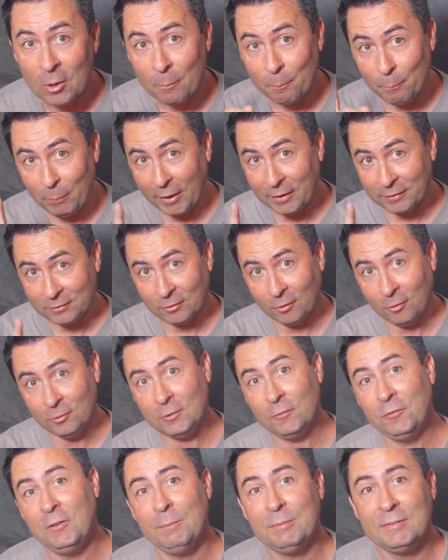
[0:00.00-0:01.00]
But on
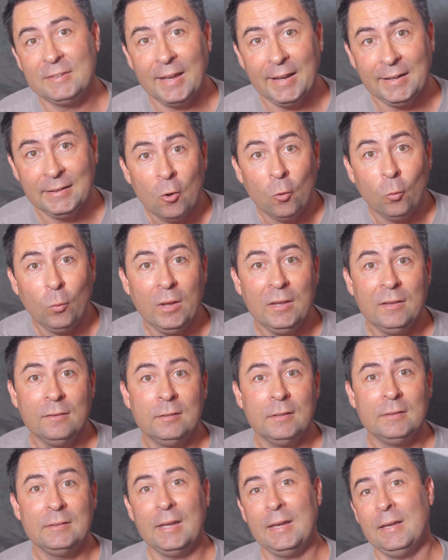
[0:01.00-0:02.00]
the flip side,
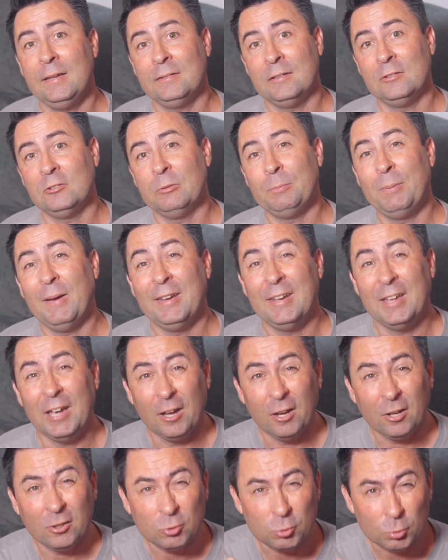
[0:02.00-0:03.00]
winter days in Japan
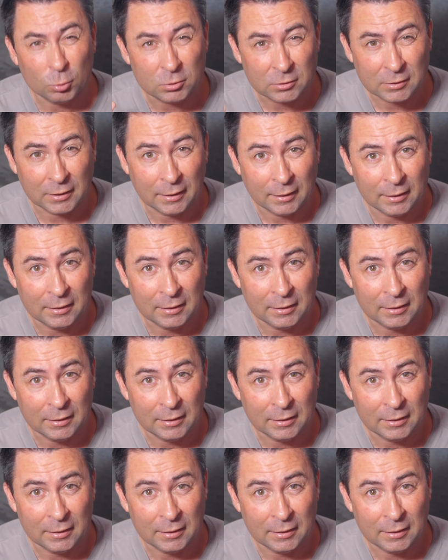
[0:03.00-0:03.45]
are shorter,